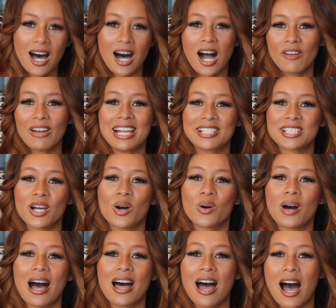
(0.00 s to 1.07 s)
All right,
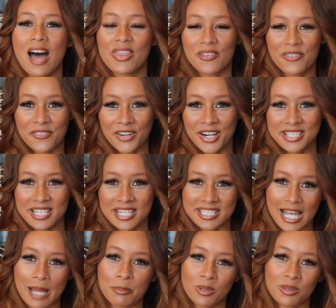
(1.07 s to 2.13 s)
so the first
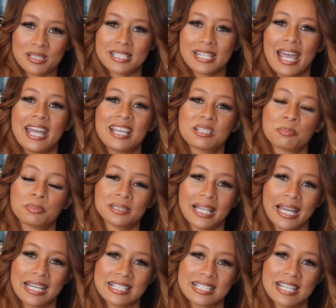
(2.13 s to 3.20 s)
example takes
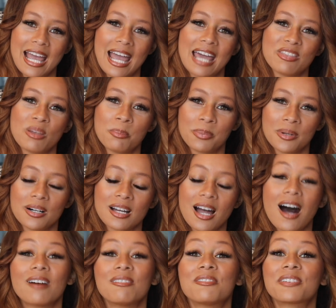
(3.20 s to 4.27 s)
place in the book
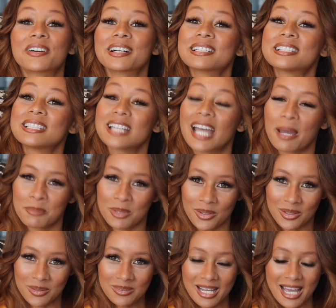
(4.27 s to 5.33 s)
of 1
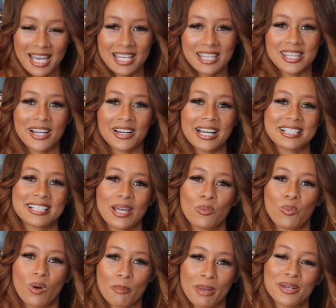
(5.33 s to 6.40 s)
Samuel. There is a
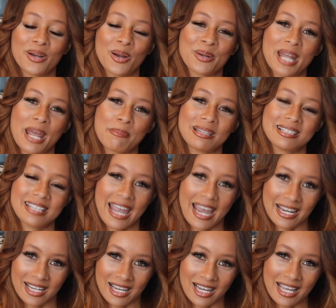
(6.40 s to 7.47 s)
woman, her name is
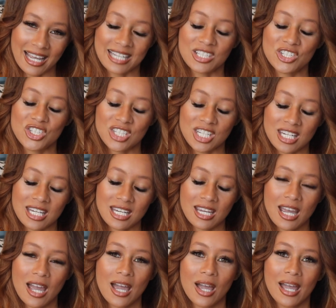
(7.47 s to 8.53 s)
Hannah, and
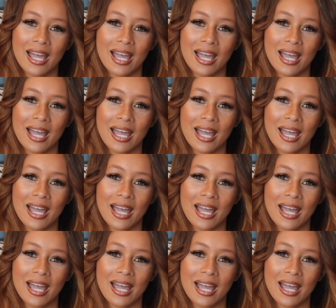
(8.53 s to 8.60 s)
she